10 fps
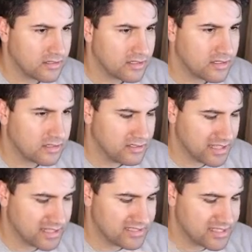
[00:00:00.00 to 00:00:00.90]
Can you
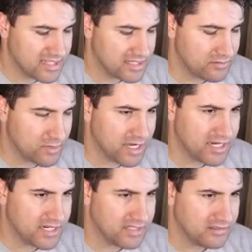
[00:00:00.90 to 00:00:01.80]
guys see it right
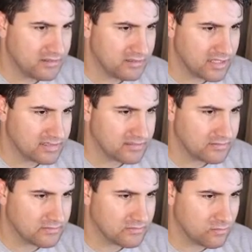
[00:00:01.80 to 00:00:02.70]
here? That
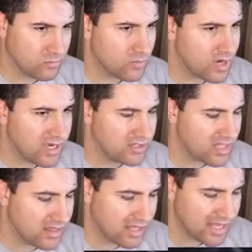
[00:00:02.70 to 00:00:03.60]
right on
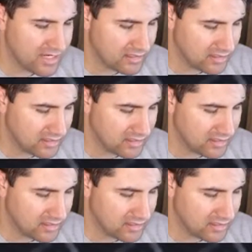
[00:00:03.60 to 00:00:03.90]
that light.